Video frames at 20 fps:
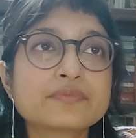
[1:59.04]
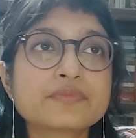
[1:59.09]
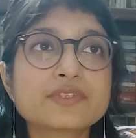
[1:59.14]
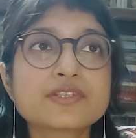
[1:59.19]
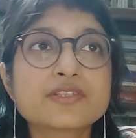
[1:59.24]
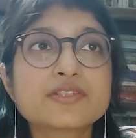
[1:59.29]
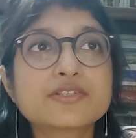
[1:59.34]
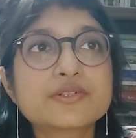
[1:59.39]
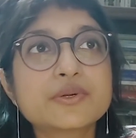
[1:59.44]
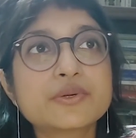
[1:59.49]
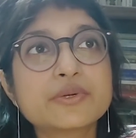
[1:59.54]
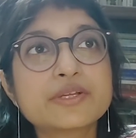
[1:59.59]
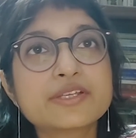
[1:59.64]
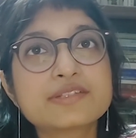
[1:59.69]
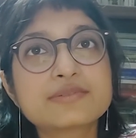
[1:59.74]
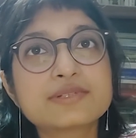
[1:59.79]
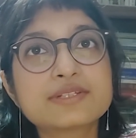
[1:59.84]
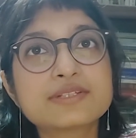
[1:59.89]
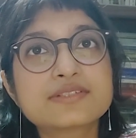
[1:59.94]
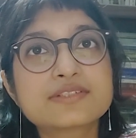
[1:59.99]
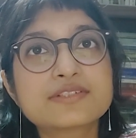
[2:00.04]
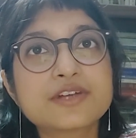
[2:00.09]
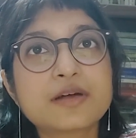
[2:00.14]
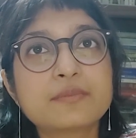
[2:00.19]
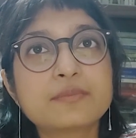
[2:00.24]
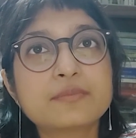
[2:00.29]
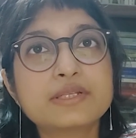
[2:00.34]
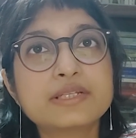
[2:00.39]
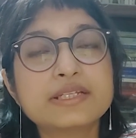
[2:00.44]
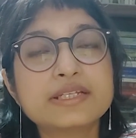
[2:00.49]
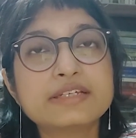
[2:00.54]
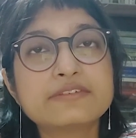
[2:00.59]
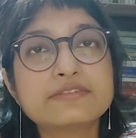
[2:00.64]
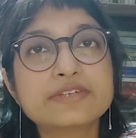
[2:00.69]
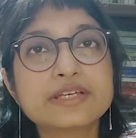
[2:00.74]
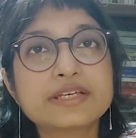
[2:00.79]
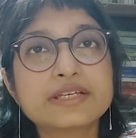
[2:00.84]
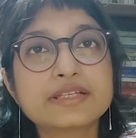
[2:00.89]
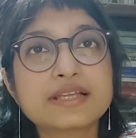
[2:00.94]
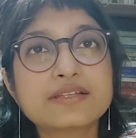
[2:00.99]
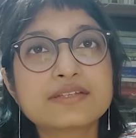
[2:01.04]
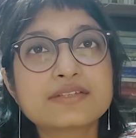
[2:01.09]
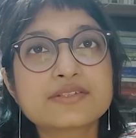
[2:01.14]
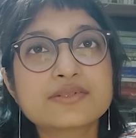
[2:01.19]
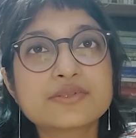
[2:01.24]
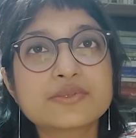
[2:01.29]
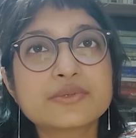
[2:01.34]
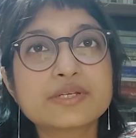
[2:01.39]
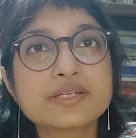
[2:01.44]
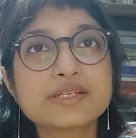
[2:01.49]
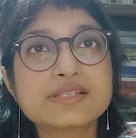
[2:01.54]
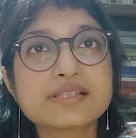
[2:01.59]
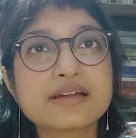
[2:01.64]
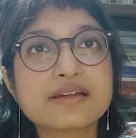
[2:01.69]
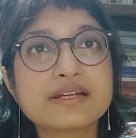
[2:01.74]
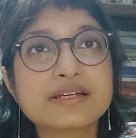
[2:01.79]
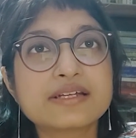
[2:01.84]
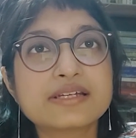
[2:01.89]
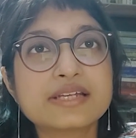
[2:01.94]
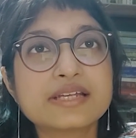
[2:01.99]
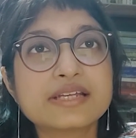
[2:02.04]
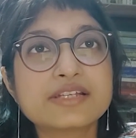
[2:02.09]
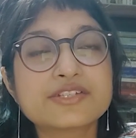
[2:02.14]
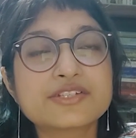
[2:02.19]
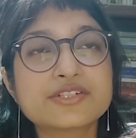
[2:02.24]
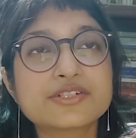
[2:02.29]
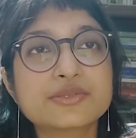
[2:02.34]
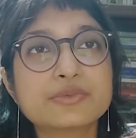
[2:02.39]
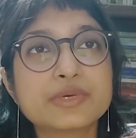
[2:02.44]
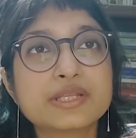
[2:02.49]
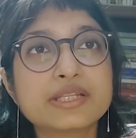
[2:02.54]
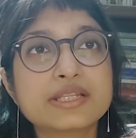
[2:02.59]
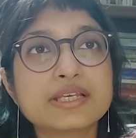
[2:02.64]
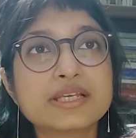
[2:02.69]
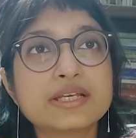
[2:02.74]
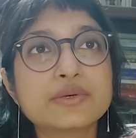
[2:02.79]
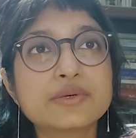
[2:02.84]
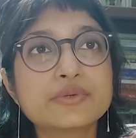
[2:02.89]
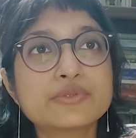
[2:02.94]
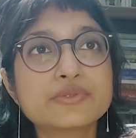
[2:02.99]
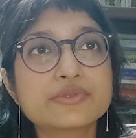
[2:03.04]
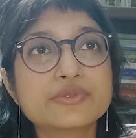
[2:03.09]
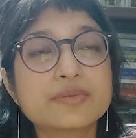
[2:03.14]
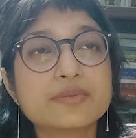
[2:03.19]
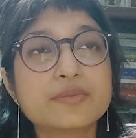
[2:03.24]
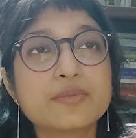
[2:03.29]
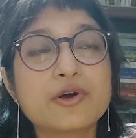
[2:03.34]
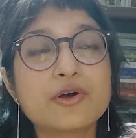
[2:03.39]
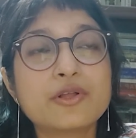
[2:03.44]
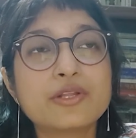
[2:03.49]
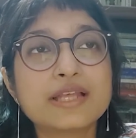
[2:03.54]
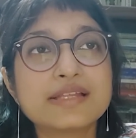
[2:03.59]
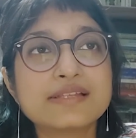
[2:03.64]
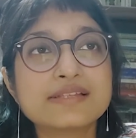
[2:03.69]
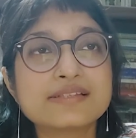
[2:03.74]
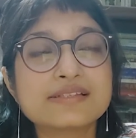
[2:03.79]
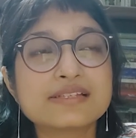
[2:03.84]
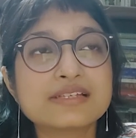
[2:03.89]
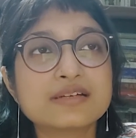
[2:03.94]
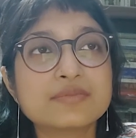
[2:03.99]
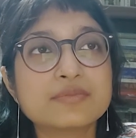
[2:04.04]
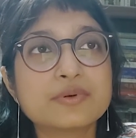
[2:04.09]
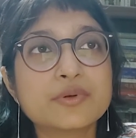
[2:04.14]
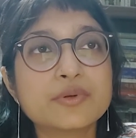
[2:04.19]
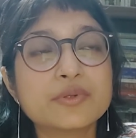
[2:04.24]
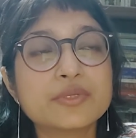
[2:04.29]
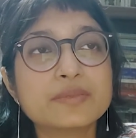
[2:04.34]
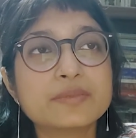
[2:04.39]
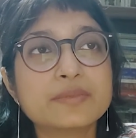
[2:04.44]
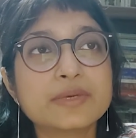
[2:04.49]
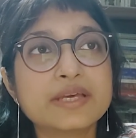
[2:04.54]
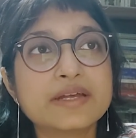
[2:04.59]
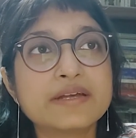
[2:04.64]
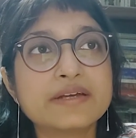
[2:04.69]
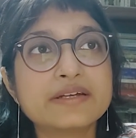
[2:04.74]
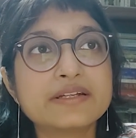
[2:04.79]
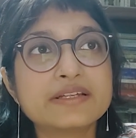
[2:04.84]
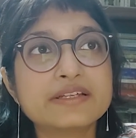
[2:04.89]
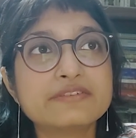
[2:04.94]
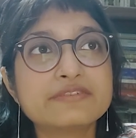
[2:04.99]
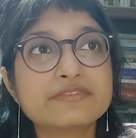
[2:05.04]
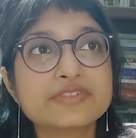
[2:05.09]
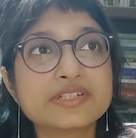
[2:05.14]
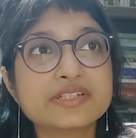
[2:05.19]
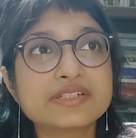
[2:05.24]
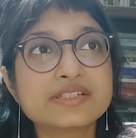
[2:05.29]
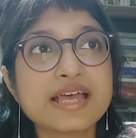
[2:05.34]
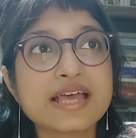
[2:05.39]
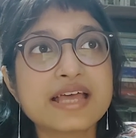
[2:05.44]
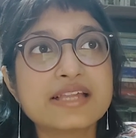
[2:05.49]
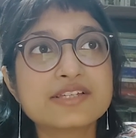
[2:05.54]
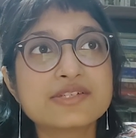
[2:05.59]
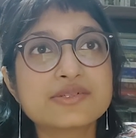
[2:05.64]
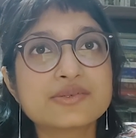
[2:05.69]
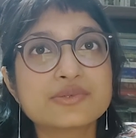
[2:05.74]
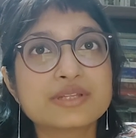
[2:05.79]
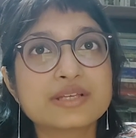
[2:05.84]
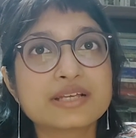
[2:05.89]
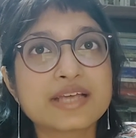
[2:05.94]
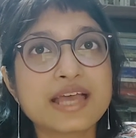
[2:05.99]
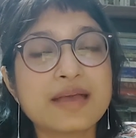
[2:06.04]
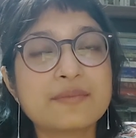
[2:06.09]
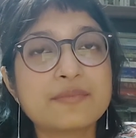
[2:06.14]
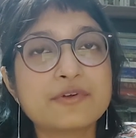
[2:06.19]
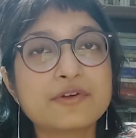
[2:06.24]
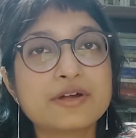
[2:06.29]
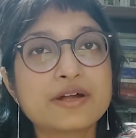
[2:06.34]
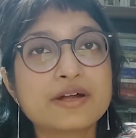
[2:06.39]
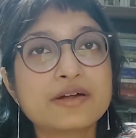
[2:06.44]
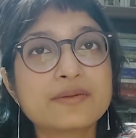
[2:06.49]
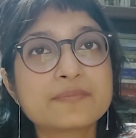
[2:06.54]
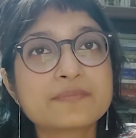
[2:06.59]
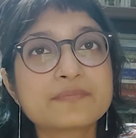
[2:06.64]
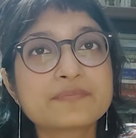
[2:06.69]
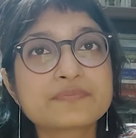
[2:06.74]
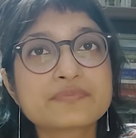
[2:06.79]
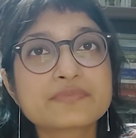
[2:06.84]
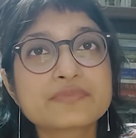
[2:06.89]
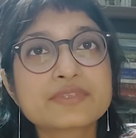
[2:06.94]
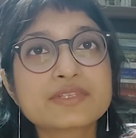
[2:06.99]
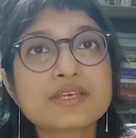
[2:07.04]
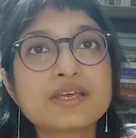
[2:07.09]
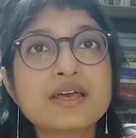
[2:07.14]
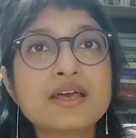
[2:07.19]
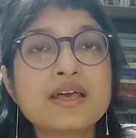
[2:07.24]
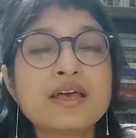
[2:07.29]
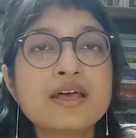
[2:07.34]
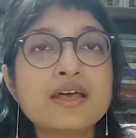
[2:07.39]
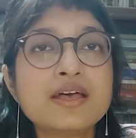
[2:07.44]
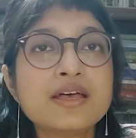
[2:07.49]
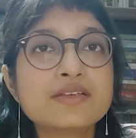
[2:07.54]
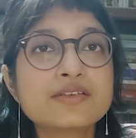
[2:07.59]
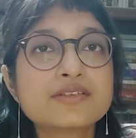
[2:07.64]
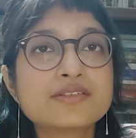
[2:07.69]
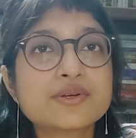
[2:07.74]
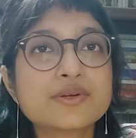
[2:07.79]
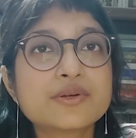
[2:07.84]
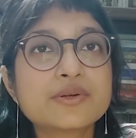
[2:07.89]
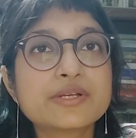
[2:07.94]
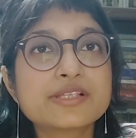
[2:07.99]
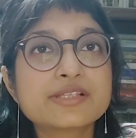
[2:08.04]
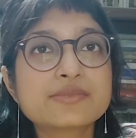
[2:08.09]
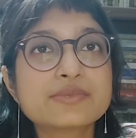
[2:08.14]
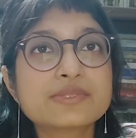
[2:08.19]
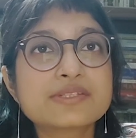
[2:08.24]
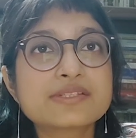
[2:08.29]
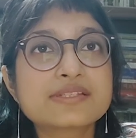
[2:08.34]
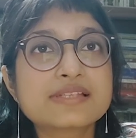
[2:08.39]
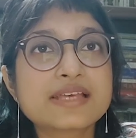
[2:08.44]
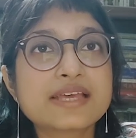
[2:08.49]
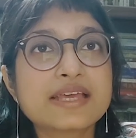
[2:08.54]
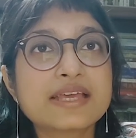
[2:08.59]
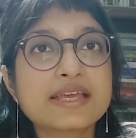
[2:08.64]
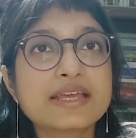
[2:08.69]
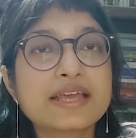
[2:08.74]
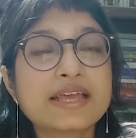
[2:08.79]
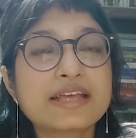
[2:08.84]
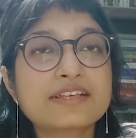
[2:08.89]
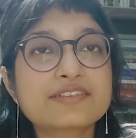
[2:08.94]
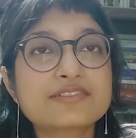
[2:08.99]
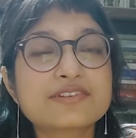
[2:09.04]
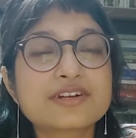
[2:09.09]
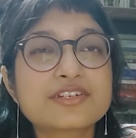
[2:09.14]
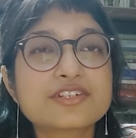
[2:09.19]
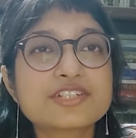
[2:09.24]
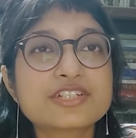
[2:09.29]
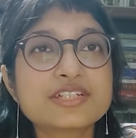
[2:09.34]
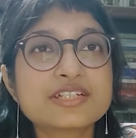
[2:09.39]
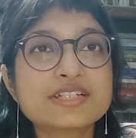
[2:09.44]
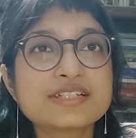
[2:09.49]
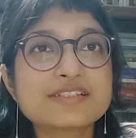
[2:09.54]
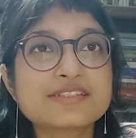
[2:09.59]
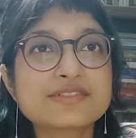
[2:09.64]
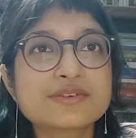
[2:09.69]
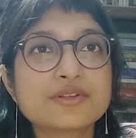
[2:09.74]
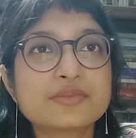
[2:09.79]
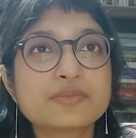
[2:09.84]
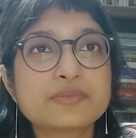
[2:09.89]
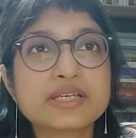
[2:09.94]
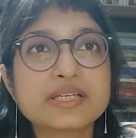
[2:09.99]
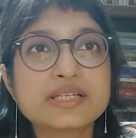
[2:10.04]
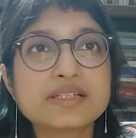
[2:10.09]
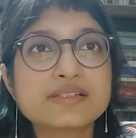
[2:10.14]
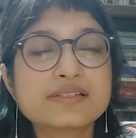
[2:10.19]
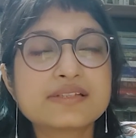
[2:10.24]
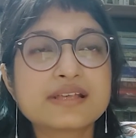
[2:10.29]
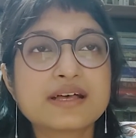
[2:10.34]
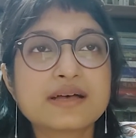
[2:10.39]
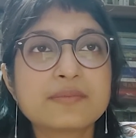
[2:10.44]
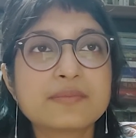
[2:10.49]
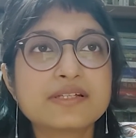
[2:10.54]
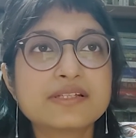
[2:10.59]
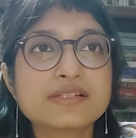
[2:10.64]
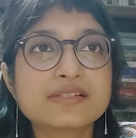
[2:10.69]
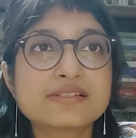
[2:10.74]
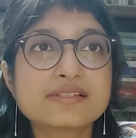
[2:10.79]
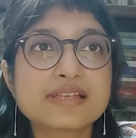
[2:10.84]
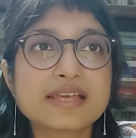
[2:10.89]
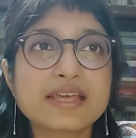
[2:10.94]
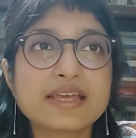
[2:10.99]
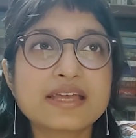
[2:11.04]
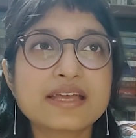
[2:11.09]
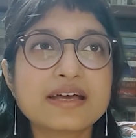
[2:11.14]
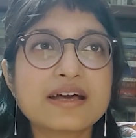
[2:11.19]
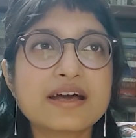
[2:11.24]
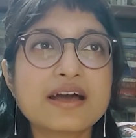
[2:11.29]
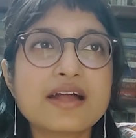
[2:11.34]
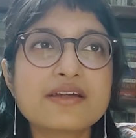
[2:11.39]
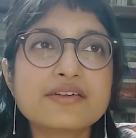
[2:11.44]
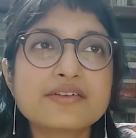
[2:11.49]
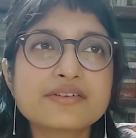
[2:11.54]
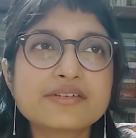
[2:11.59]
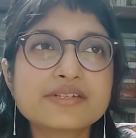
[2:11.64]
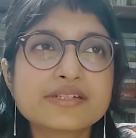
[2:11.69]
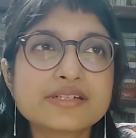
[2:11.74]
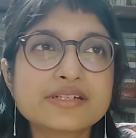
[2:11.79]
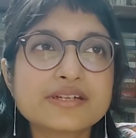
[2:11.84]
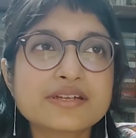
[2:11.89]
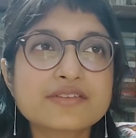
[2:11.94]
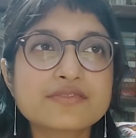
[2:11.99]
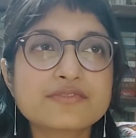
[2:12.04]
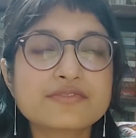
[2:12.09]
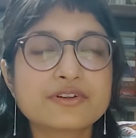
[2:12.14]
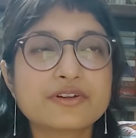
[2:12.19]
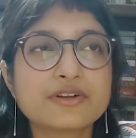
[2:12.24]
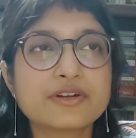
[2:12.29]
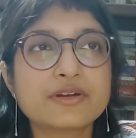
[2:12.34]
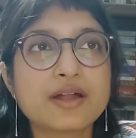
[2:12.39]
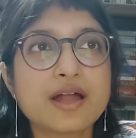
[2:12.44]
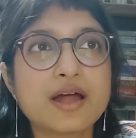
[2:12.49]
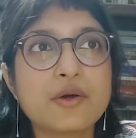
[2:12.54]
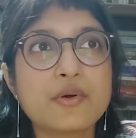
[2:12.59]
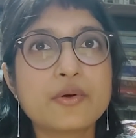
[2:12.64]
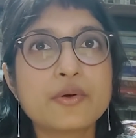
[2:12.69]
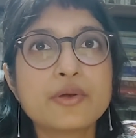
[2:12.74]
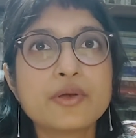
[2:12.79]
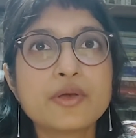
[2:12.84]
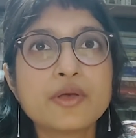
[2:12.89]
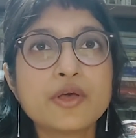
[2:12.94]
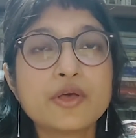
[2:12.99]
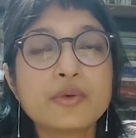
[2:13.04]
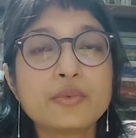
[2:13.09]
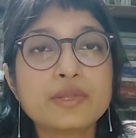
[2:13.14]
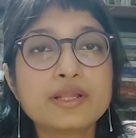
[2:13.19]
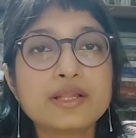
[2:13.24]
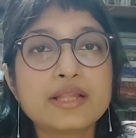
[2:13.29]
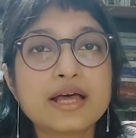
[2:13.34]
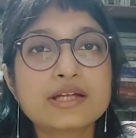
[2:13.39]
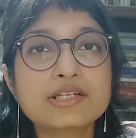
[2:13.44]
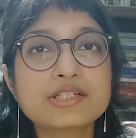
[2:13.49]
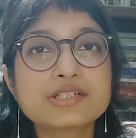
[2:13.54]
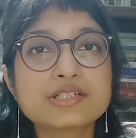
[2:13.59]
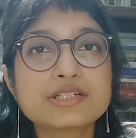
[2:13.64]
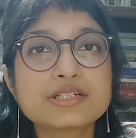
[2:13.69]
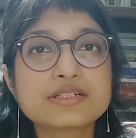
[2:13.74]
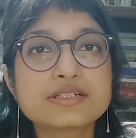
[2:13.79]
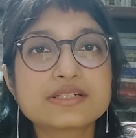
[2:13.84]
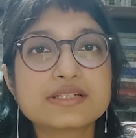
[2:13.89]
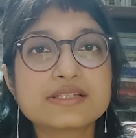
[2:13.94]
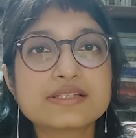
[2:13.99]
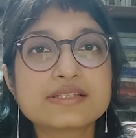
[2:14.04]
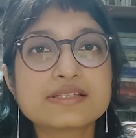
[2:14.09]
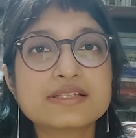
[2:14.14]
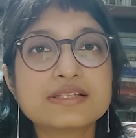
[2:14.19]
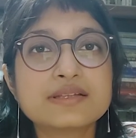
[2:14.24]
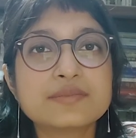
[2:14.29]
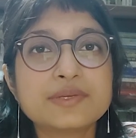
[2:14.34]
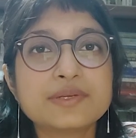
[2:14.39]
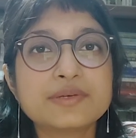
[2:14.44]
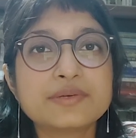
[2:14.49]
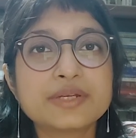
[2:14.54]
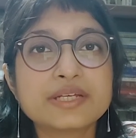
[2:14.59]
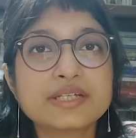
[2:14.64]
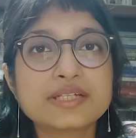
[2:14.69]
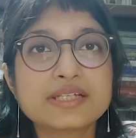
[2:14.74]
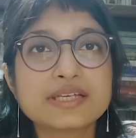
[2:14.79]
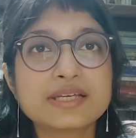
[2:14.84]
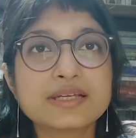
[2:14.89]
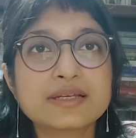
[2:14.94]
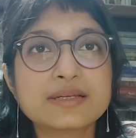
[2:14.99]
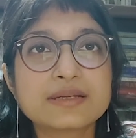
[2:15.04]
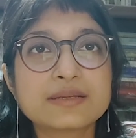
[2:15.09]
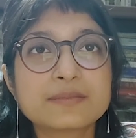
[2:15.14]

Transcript: Stories will stop believing that stories are endangered when they to the mall and see a polar bear lift its head to the camera. Stories will say extra cheese on pizza, but say 100 years from now, will our children still be reading?